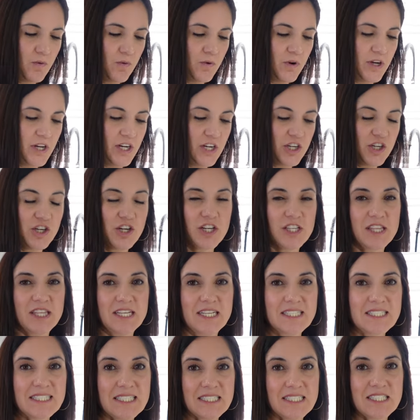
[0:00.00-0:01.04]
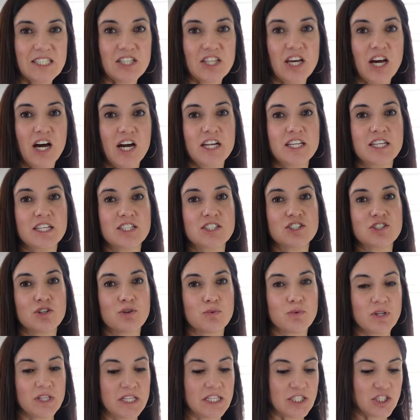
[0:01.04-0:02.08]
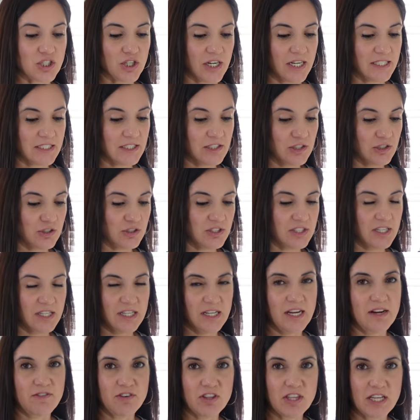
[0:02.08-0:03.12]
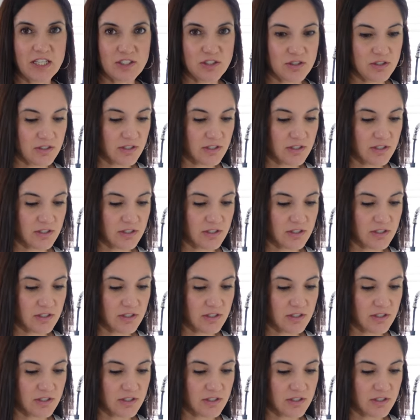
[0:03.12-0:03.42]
We're gonna cook this until the onions are really translucent and everything's